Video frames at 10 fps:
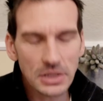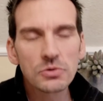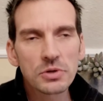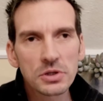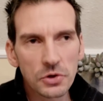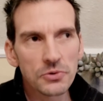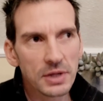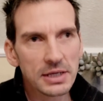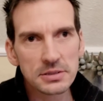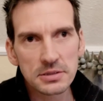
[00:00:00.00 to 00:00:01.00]
you do
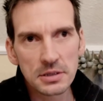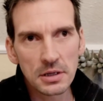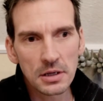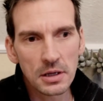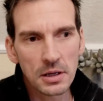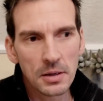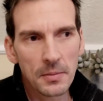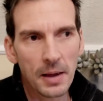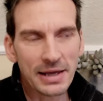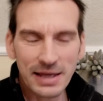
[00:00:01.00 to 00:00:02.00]
this,
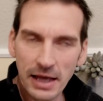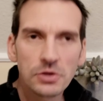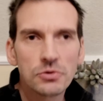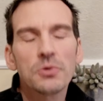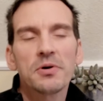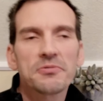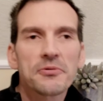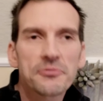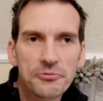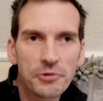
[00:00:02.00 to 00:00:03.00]
and can you do it for
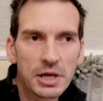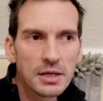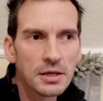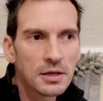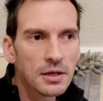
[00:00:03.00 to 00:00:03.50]
free,